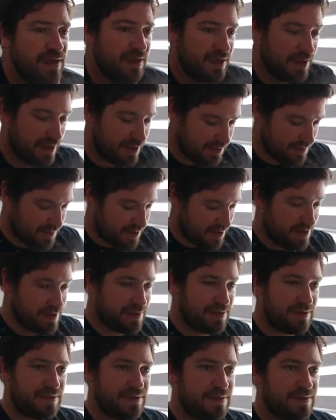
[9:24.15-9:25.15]
Anyway.
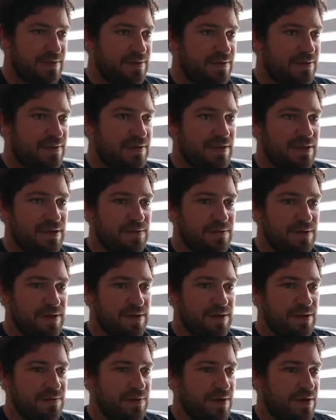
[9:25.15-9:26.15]

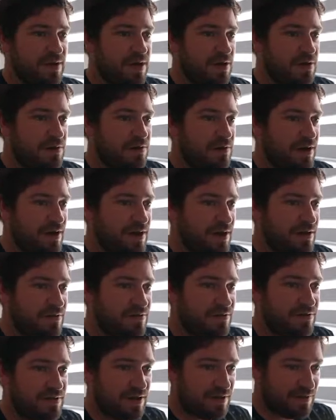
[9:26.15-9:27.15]
Oh, and I
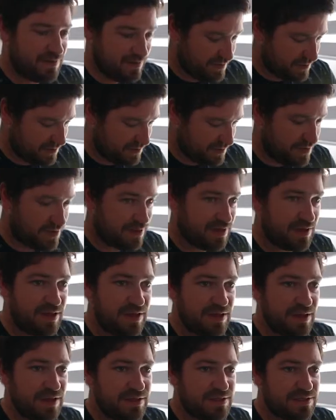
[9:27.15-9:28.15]
took
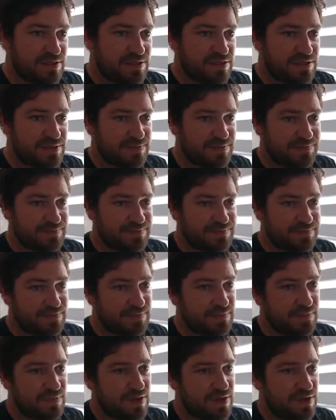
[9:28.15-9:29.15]
these
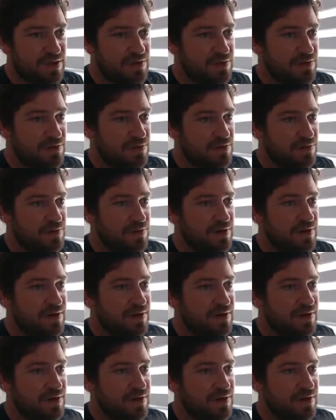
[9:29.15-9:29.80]
new